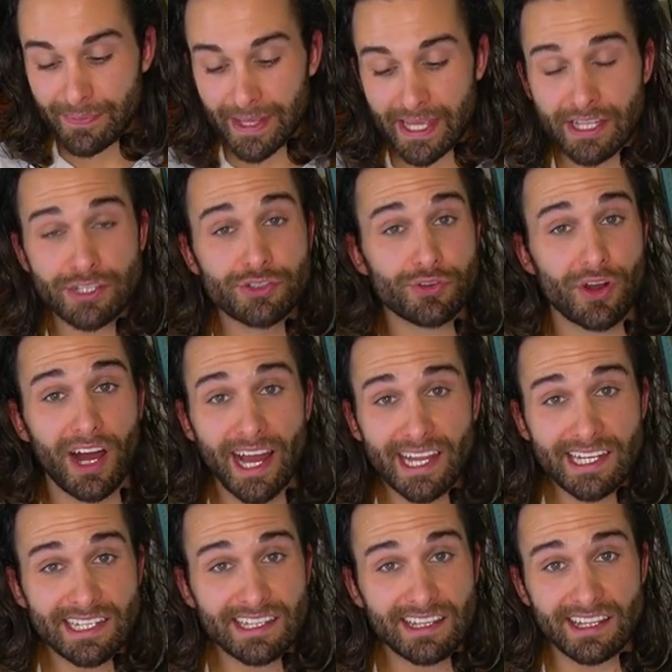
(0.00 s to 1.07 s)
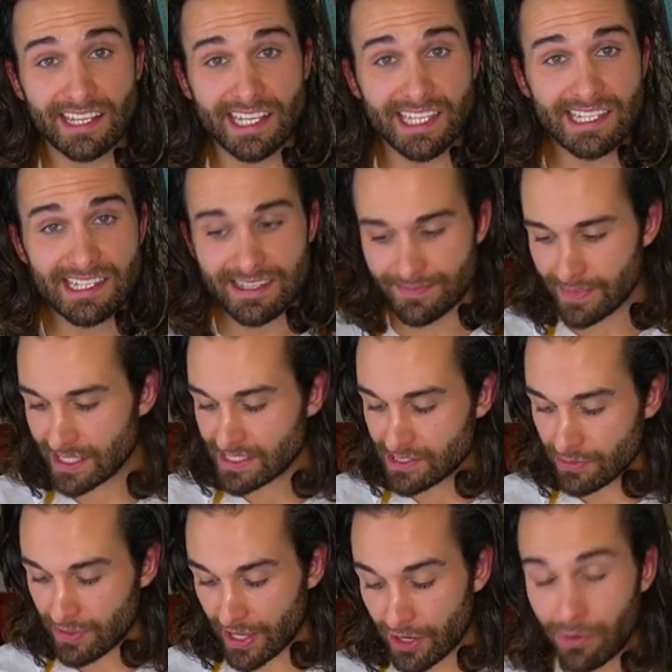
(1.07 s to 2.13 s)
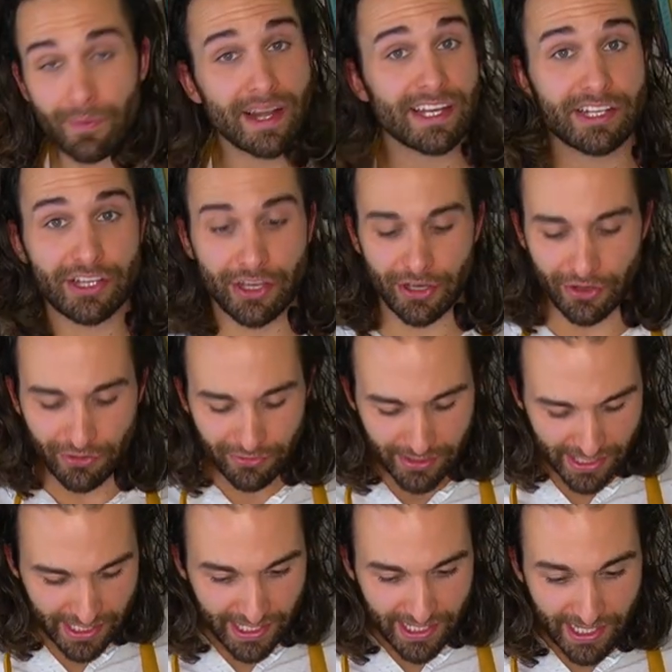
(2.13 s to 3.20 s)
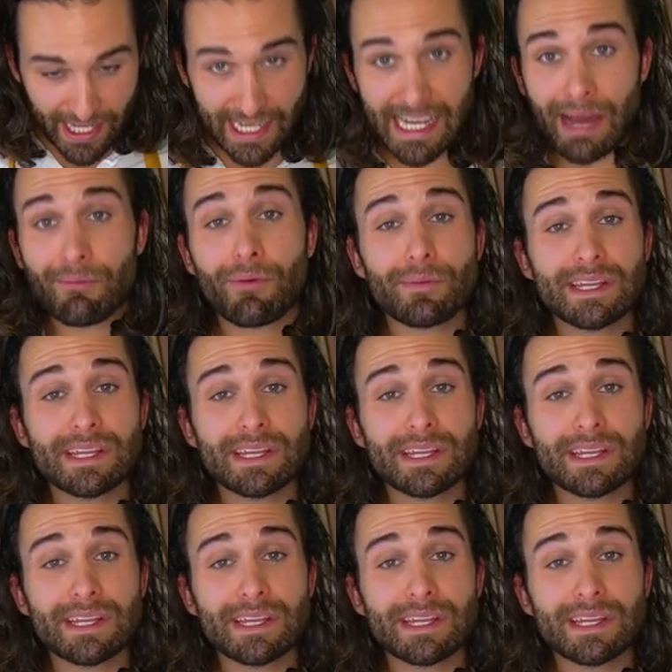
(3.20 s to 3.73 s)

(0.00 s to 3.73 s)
been dried and cleaned, and so they are ready to go. And now what